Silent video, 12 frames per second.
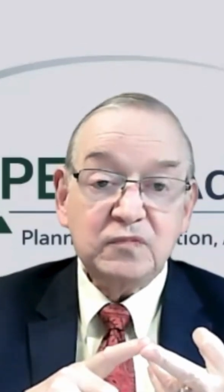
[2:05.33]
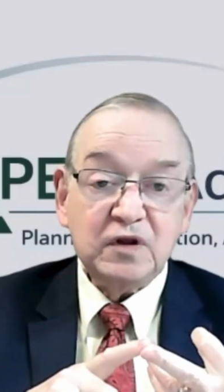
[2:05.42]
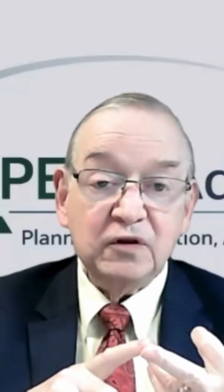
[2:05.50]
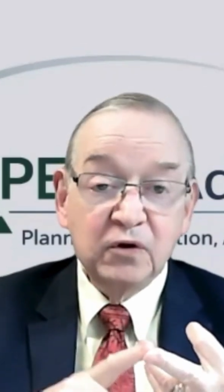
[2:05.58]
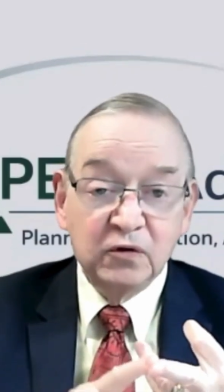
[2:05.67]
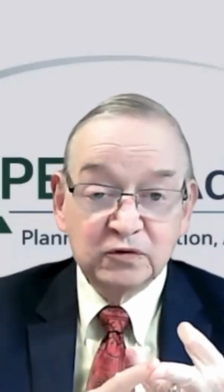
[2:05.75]

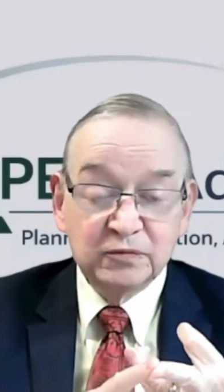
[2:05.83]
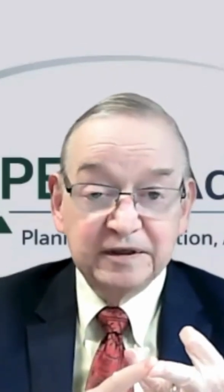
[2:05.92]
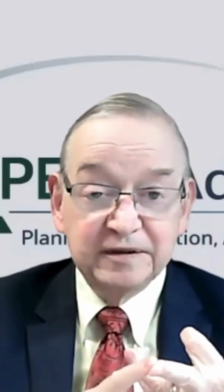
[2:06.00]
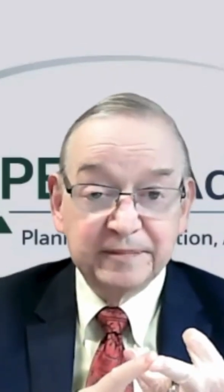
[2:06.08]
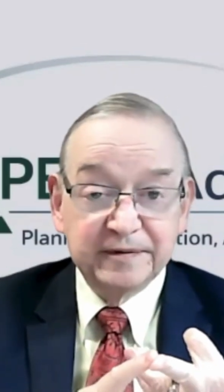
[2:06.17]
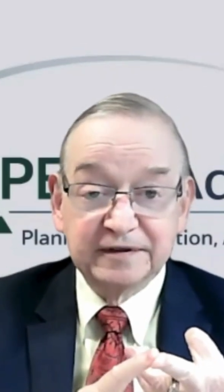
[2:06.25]
Those would
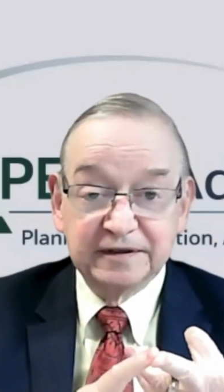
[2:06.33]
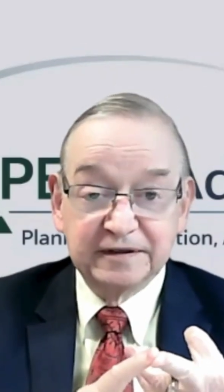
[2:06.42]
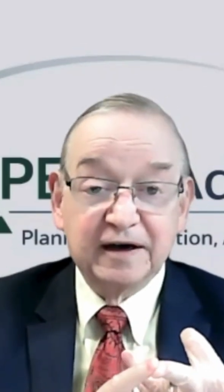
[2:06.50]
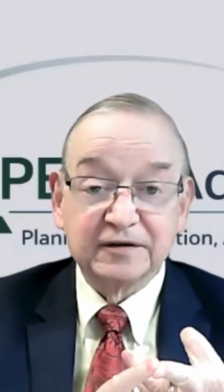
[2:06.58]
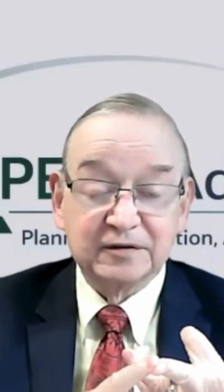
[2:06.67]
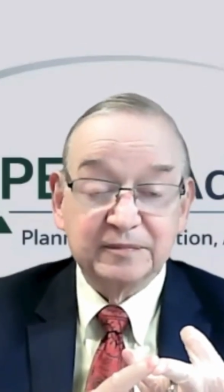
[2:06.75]
be
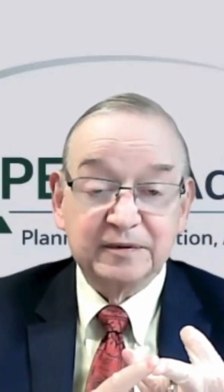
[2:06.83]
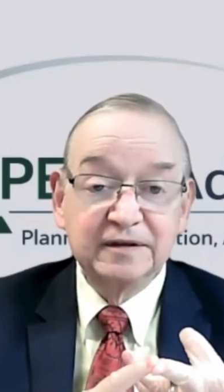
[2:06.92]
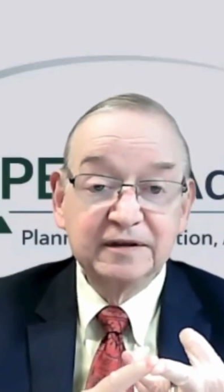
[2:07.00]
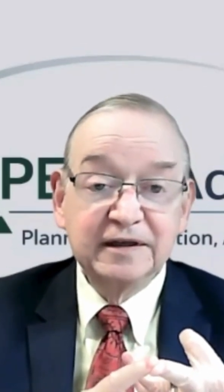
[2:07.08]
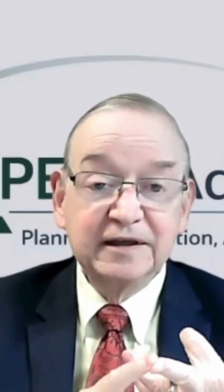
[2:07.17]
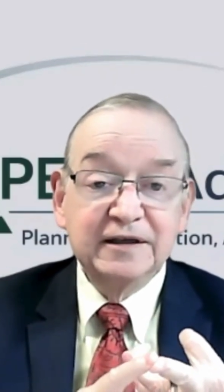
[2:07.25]

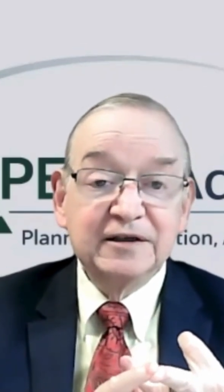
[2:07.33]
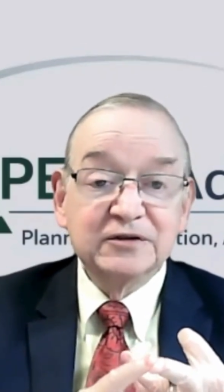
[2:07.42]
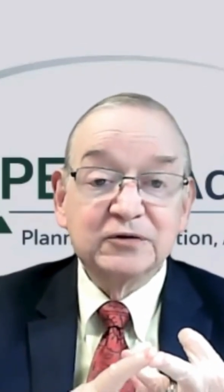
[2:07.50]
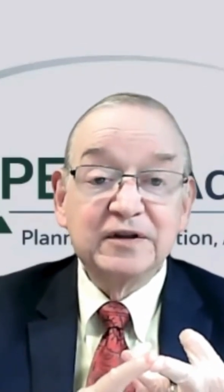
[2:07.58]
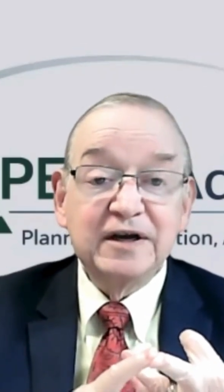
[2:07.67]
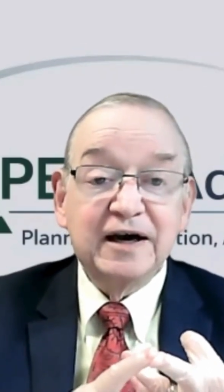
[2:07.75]
deductible.
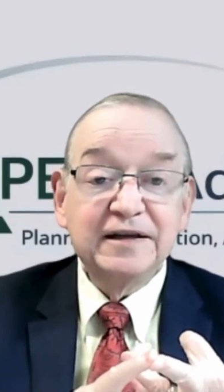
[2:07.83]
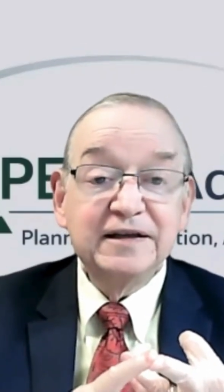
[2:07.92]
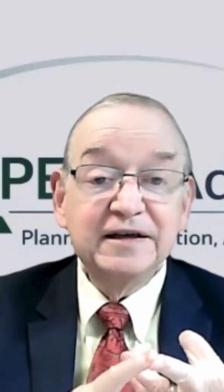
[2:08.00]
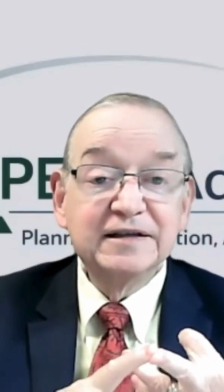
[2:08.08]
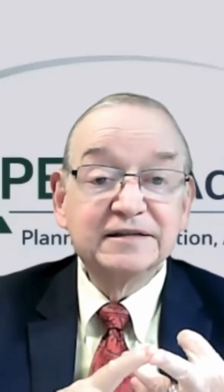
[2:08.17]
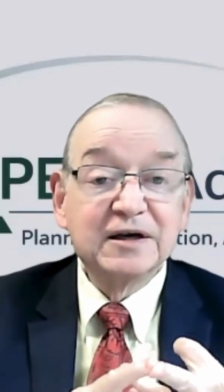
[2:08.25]
So the
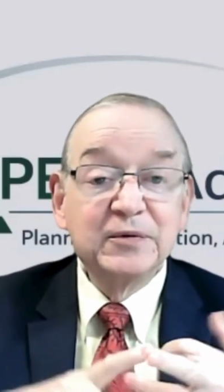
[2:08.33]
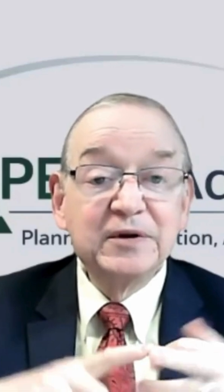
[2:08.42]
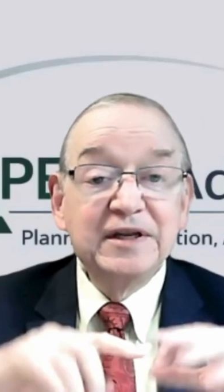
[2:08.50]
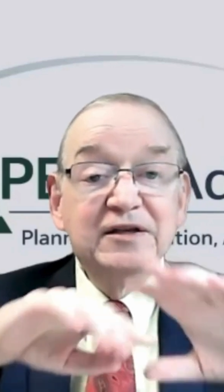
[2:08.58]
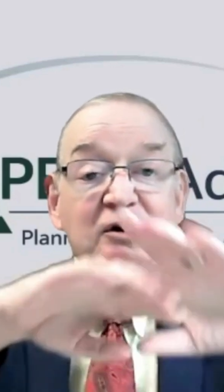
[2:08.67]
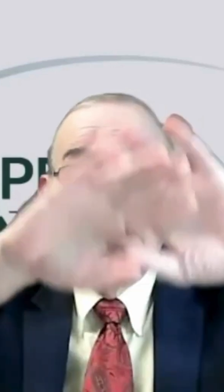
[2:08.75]
idea is that we
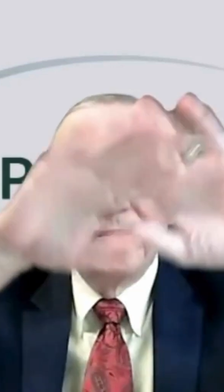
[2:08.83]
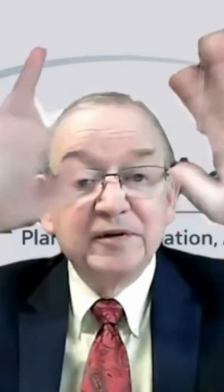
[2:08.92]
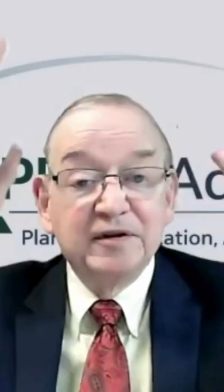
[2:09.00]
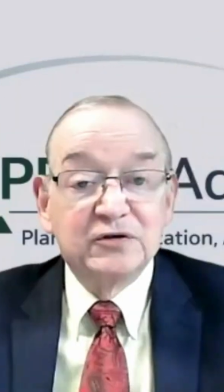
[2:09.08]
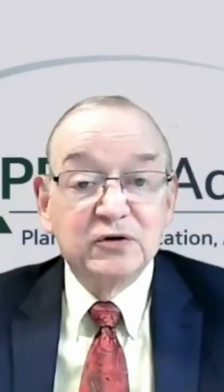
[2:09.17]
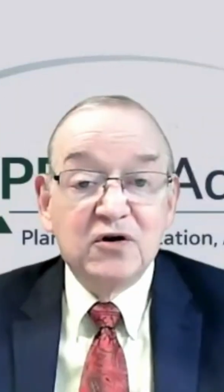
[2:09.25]
need to open
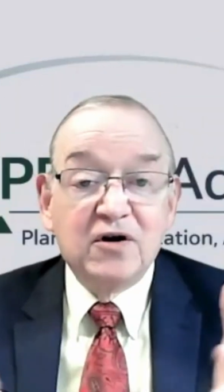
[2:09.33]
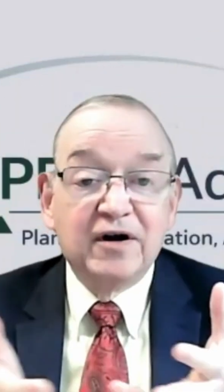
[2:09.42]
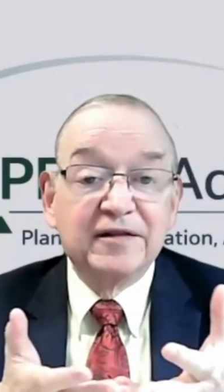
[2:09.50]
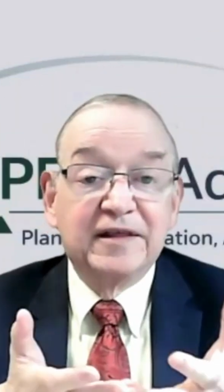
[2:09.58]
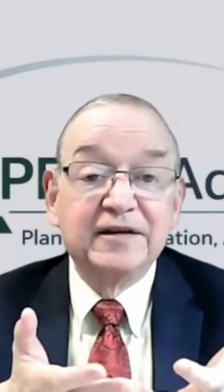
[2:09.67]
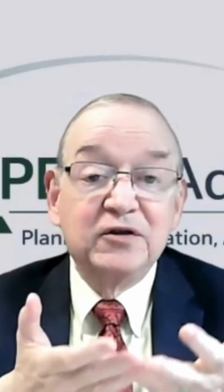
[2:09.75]
the
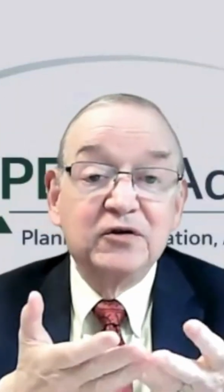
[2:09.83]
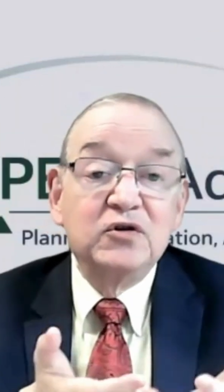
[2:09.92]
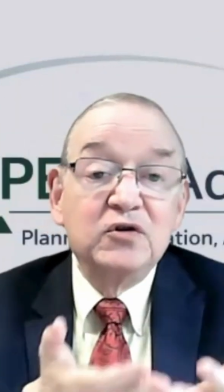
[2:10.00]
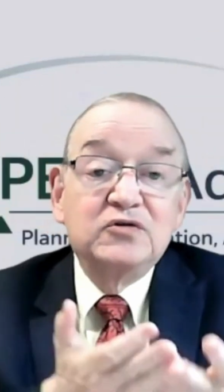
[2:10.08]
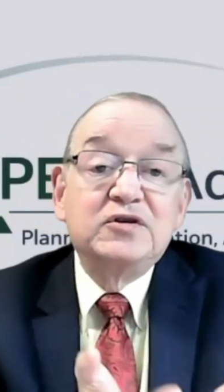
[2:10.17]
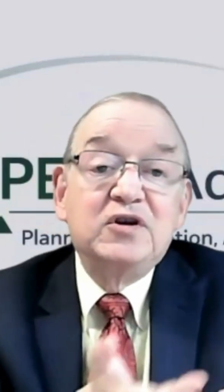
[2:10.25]
door that you're
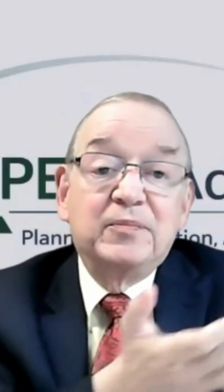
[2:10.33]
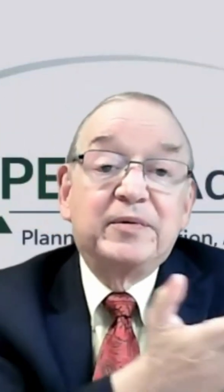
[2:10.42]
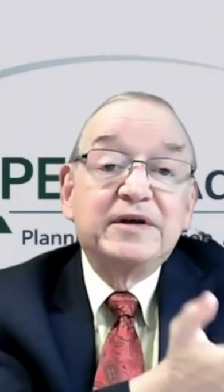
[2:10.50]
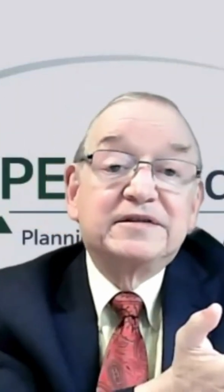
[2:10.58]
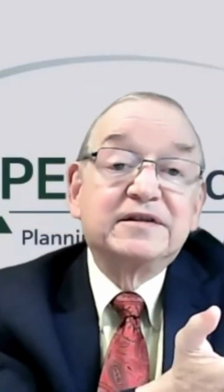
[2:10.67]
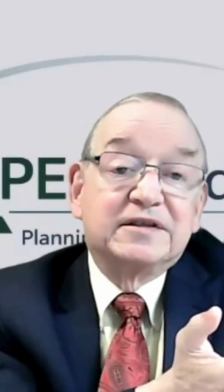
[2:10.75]
using your
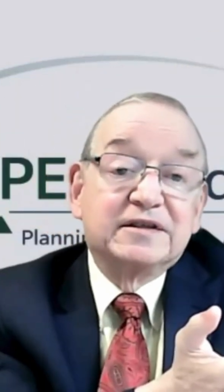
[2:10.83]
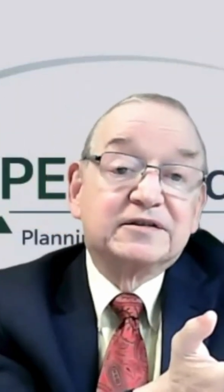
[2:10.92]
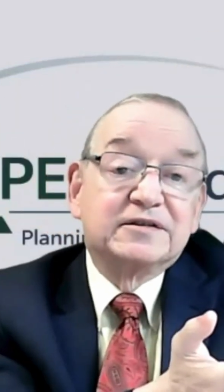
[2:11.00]
business,